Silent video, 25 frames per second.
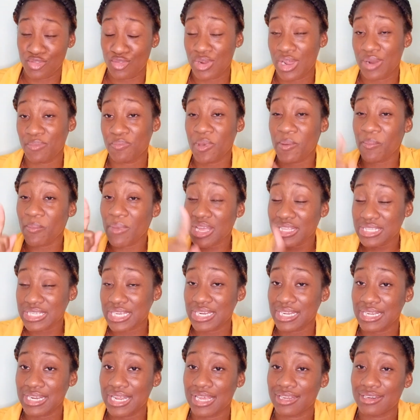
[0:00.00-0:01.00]
And remember I tell
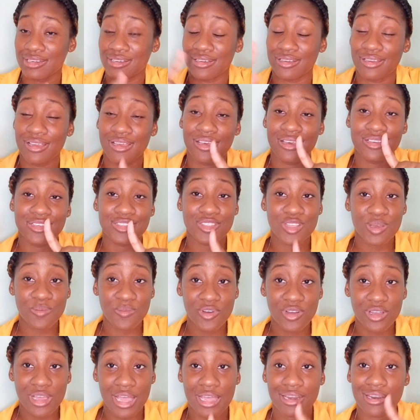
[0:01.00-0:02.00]
you that the
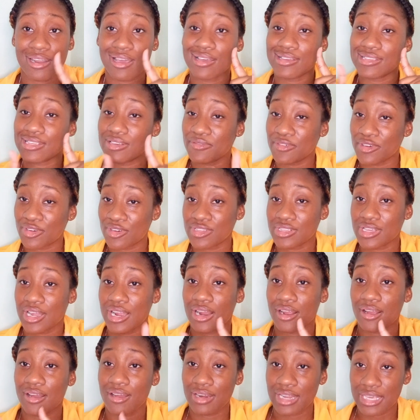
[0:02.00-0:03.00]
stomach and the esophagus are
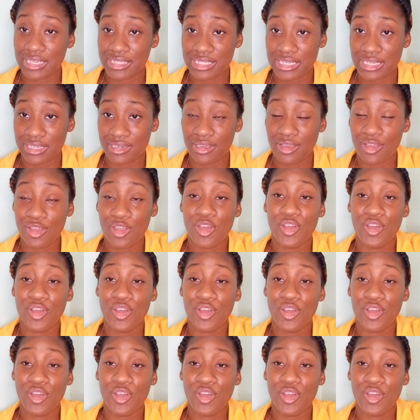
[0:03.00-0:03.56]
connected.